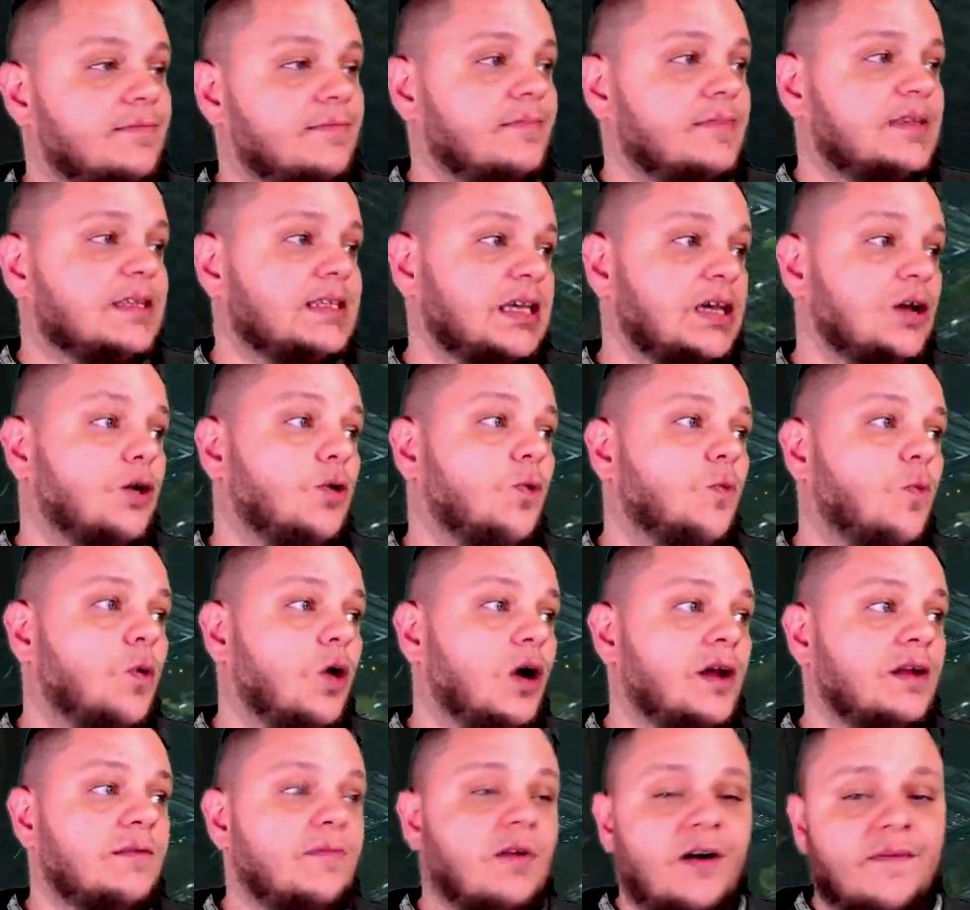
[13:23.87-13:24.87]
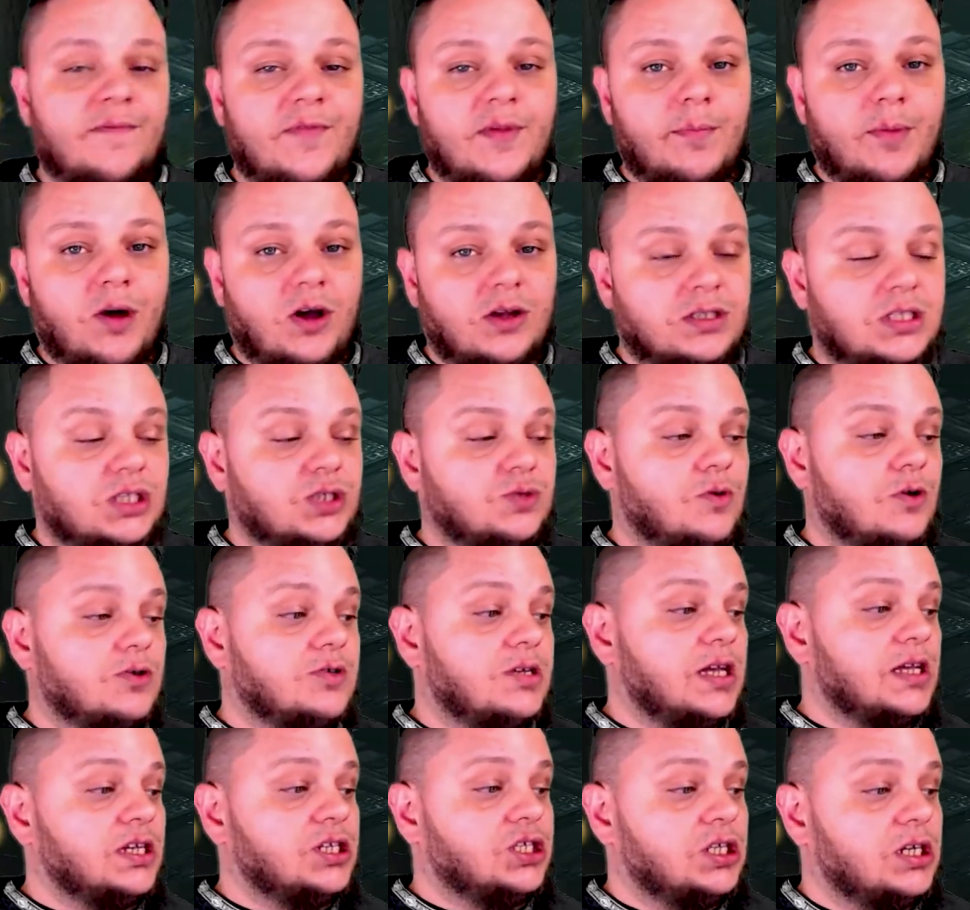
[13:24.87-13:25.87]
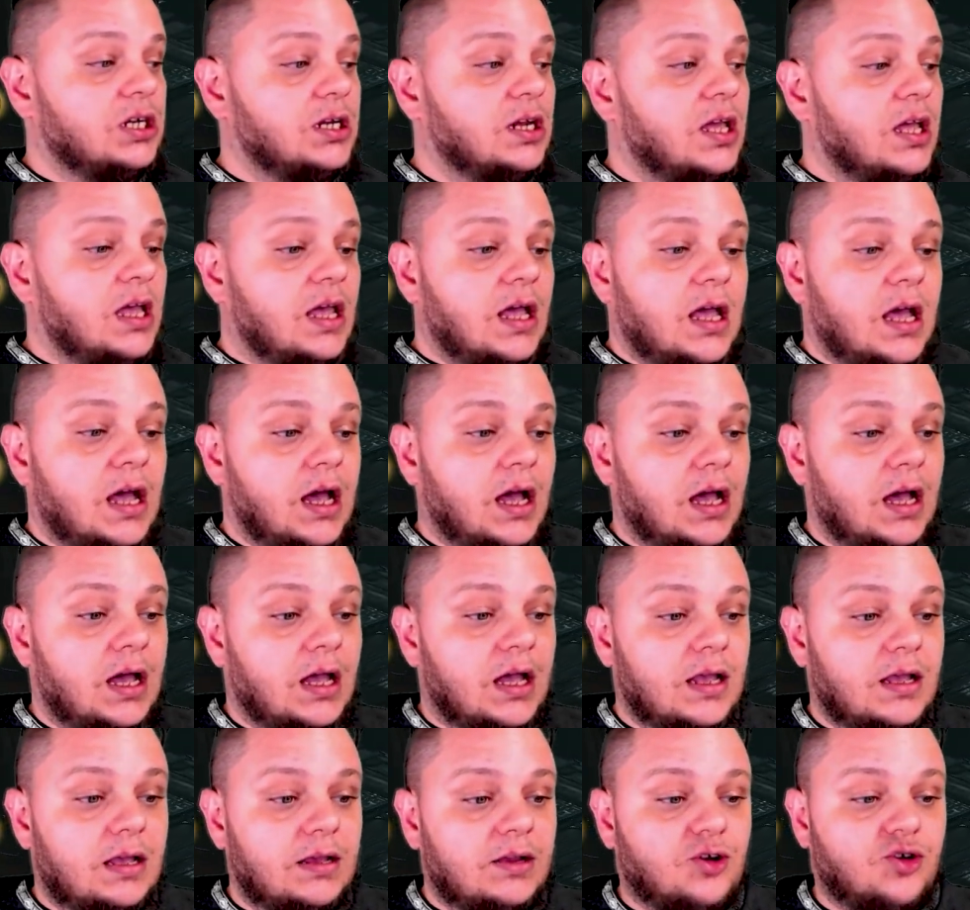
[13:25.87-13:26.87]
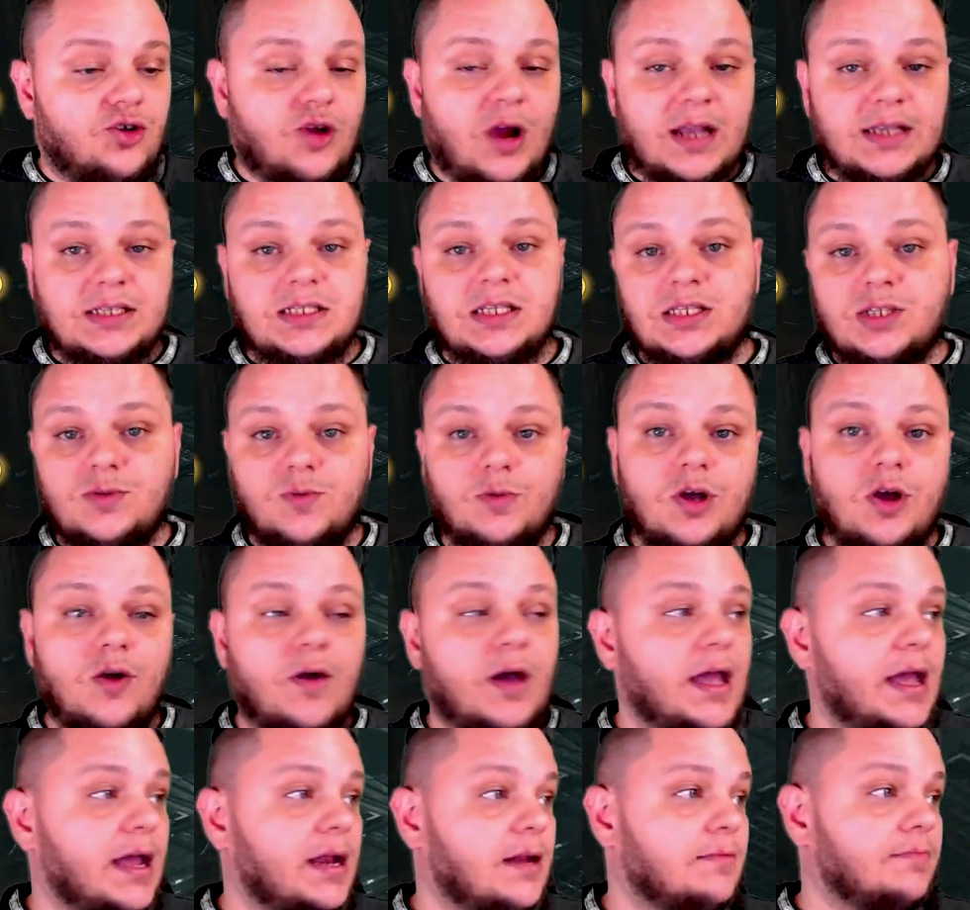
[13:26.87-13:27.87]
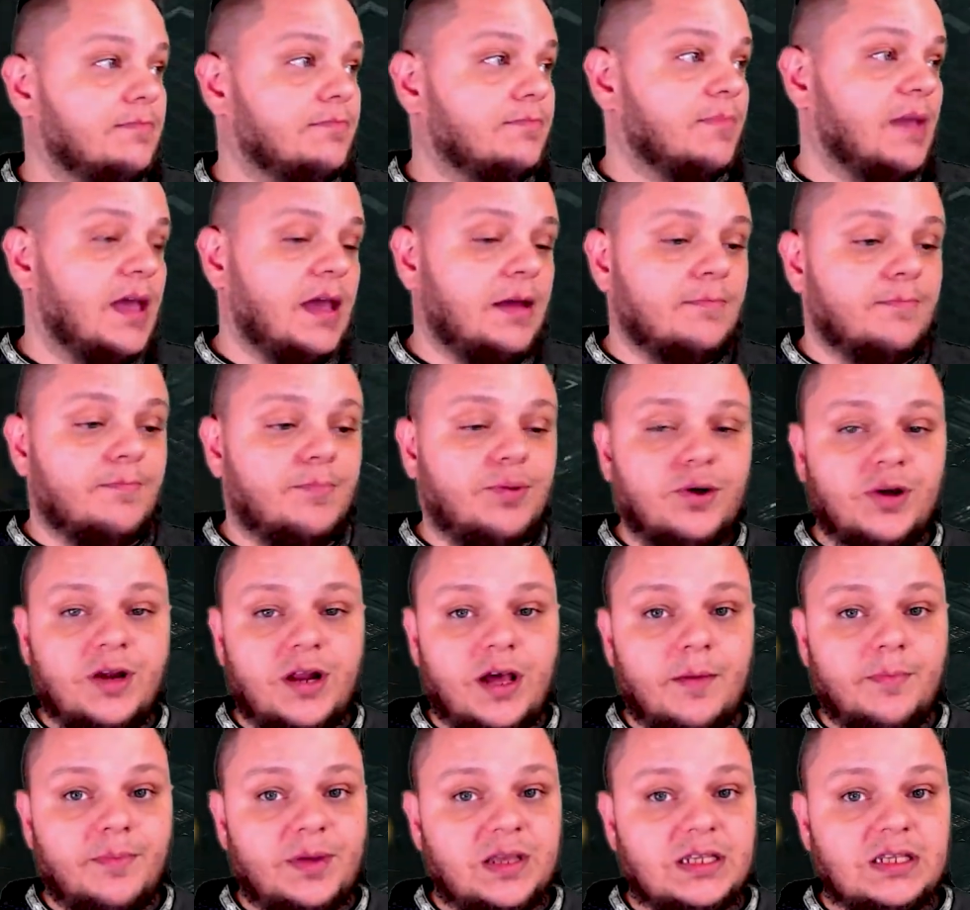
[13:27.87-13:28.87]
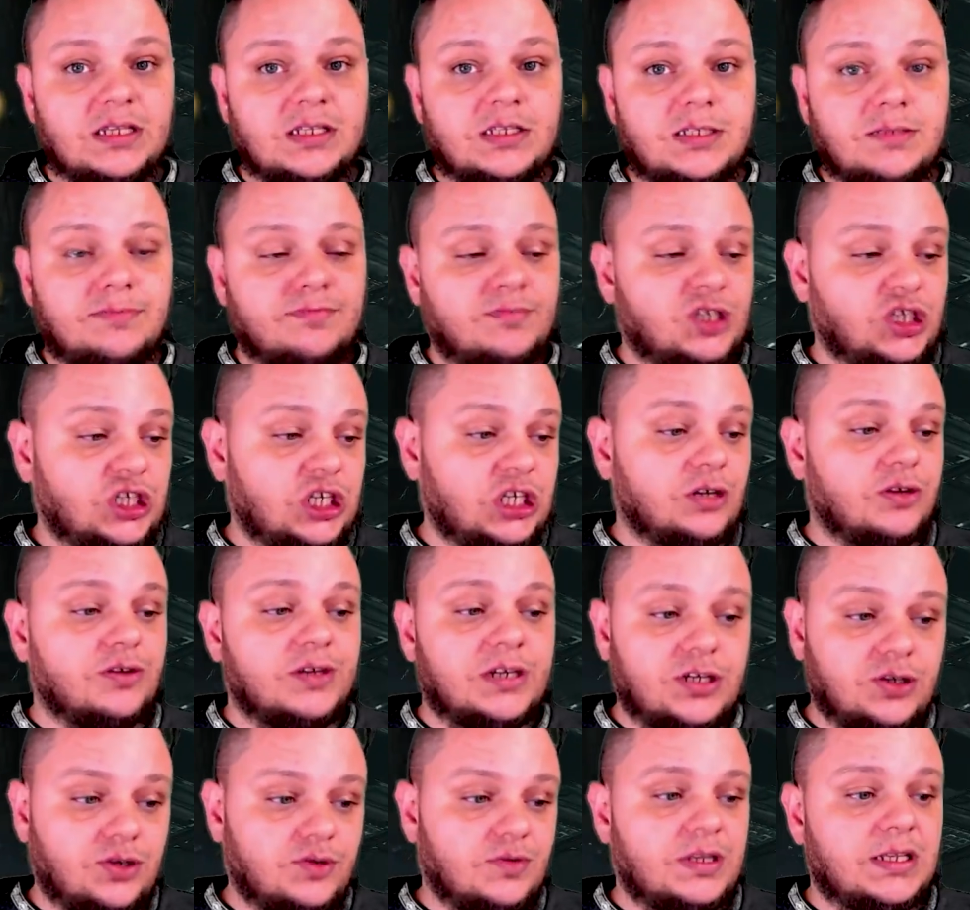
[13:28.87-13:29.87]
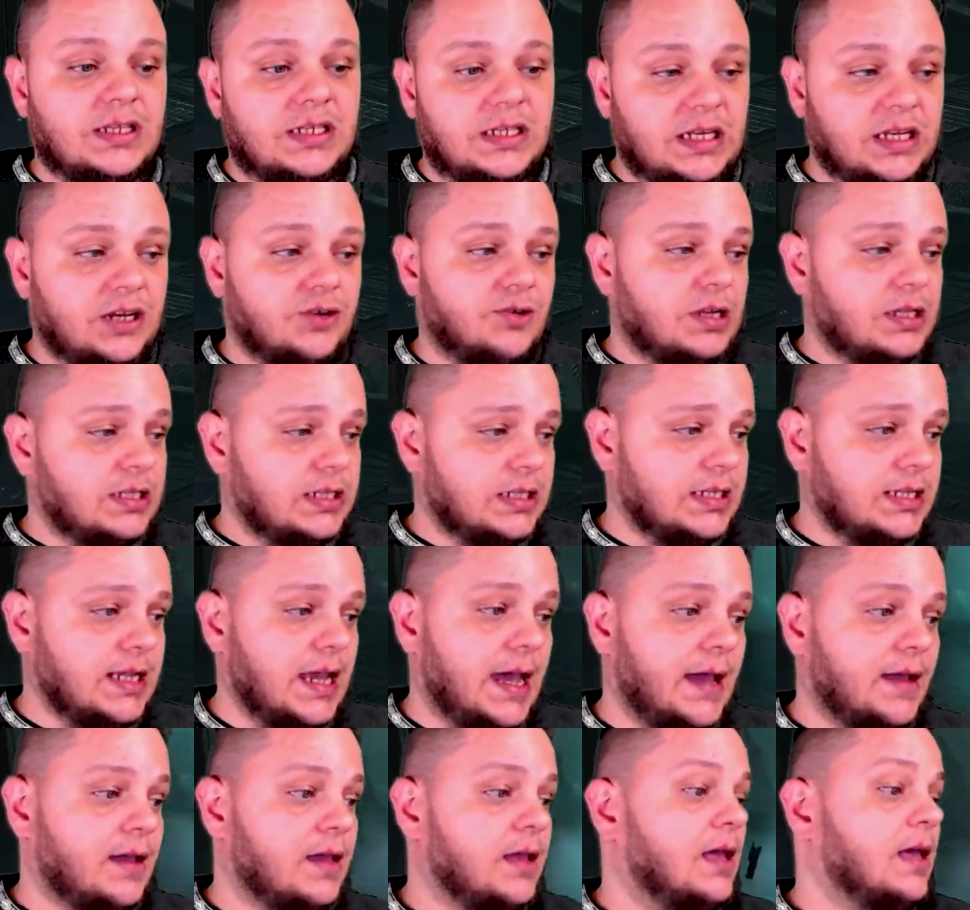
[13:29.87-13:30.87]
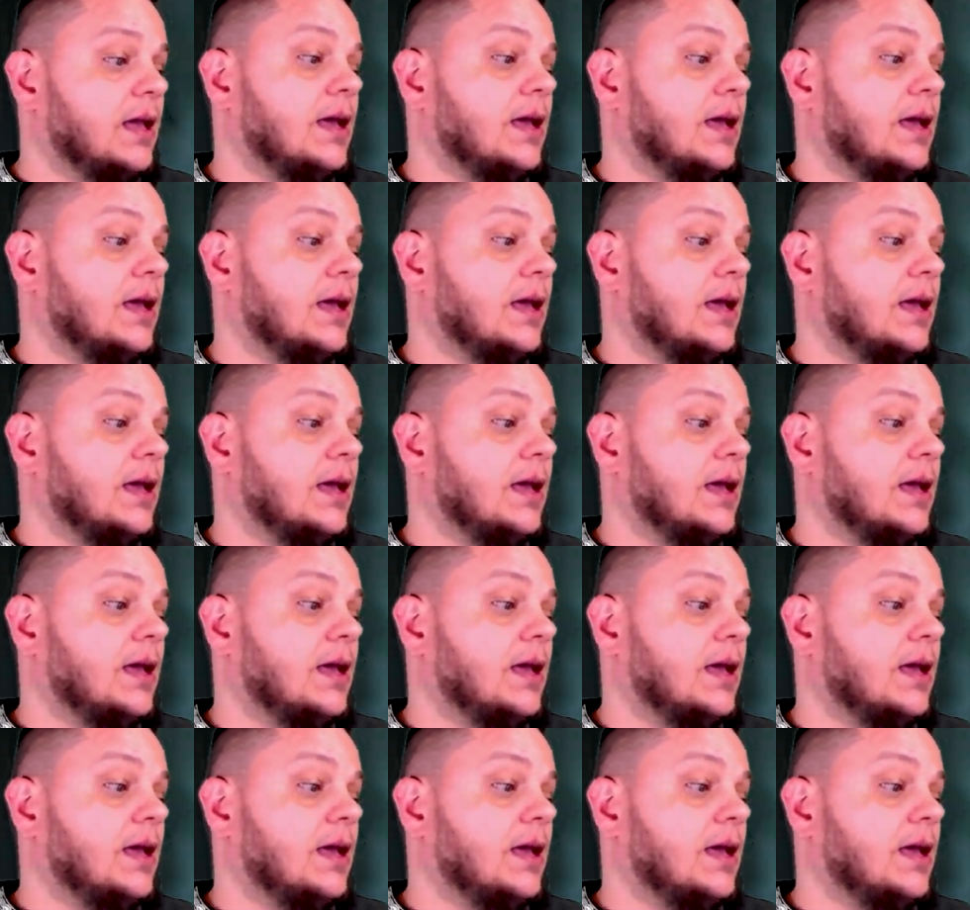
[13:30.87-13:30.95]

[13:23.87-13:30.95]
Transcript: skill 1 of the boss's rotation, Crisis will go ahead and put up his shield and do his decreased attack.